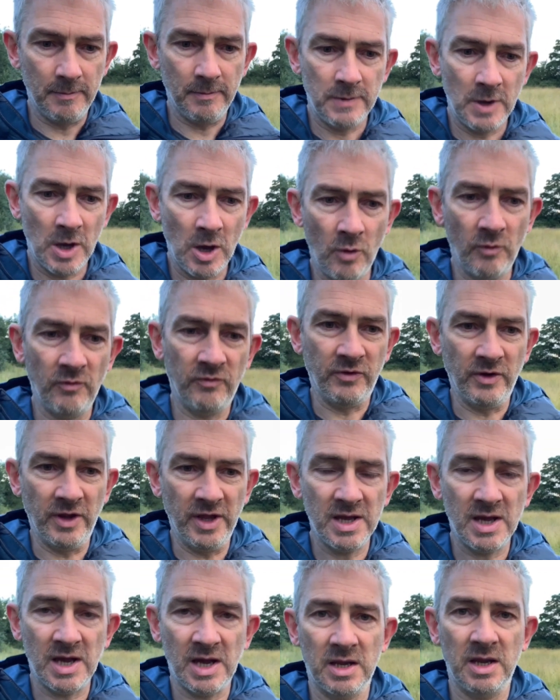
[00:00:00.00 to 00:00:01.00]
Hopefully
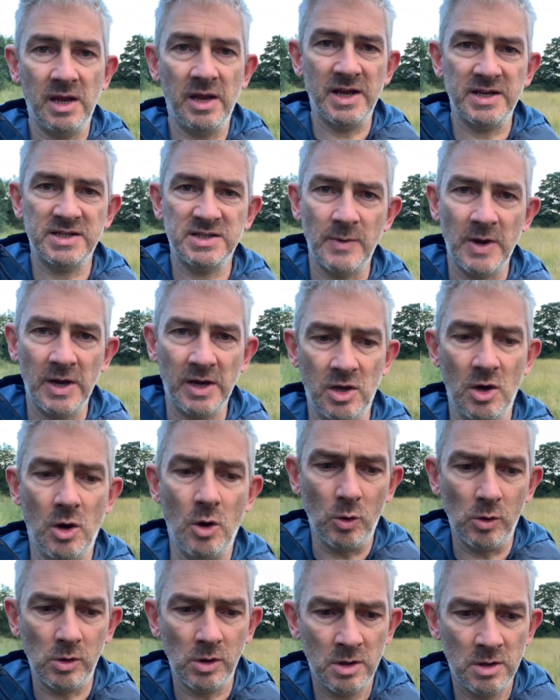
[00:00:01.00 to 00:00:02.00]
I can get to my
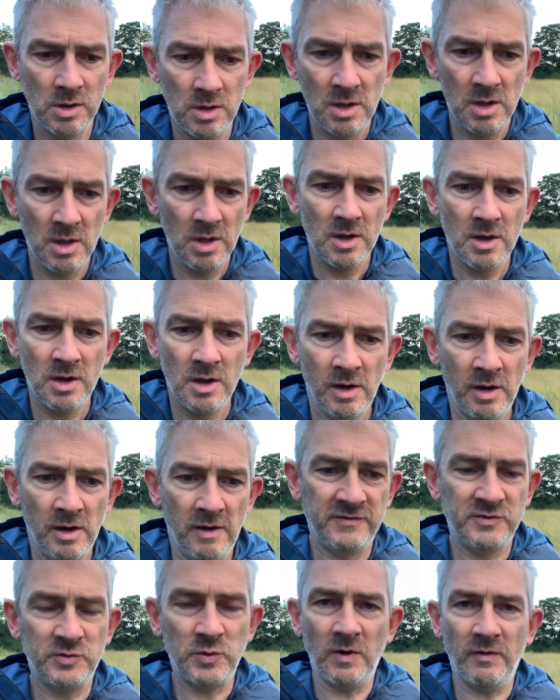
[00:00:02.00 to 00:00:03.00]
goal of
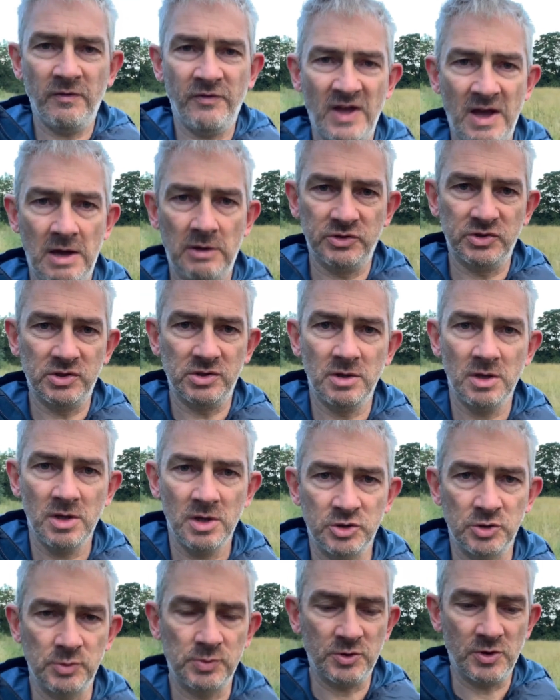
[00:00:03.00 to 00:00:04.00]
12,000
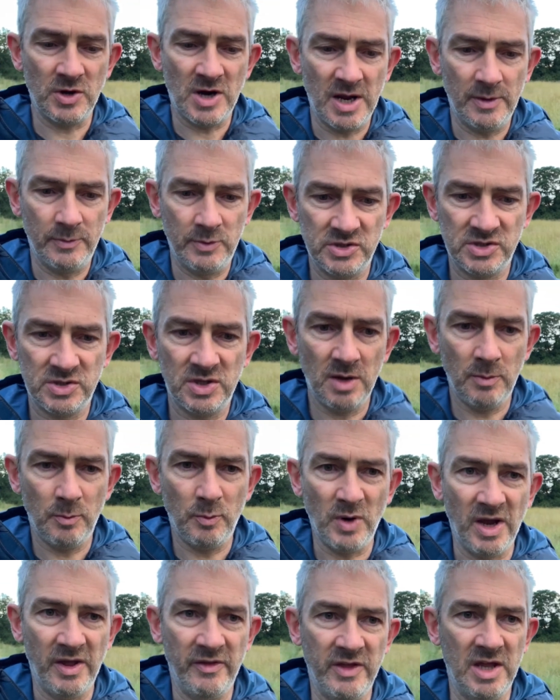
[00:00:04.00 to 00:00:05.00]
subscribers
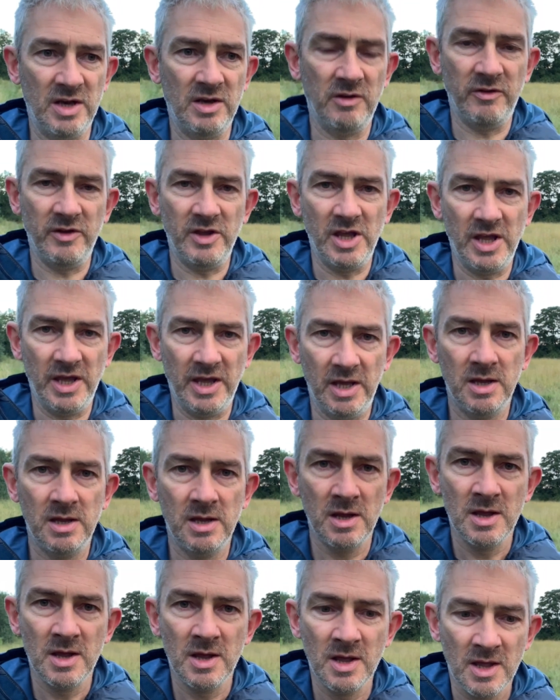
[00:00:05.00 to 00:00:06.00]
by the end of the year.
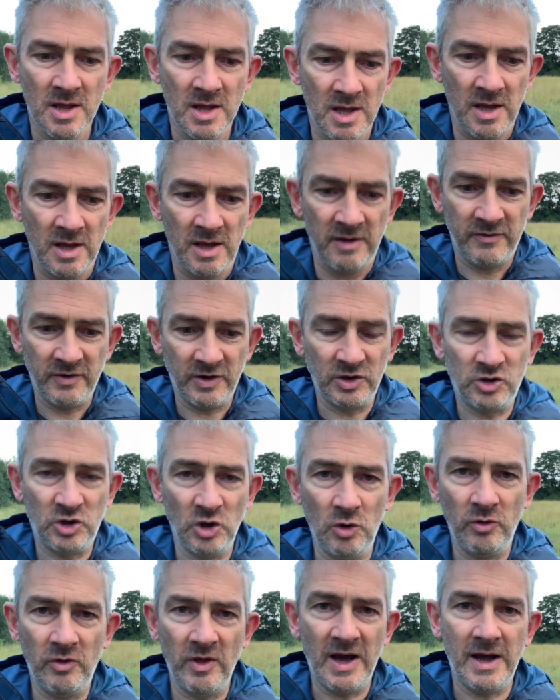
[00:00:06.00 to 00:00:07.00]
If I could do
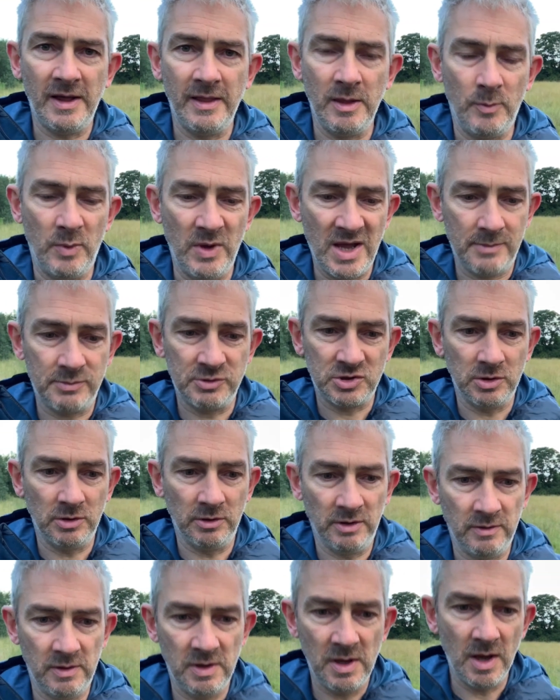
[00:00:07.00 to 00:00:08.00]
that, it'd be
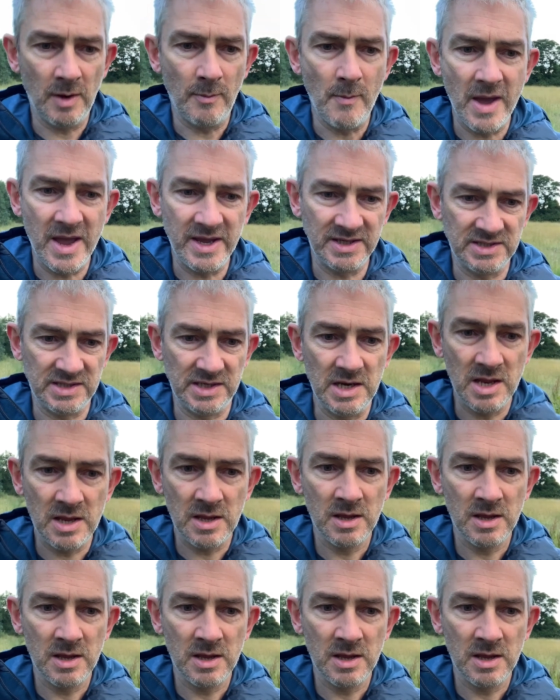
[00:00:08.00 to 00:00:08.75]
absolutely amazing.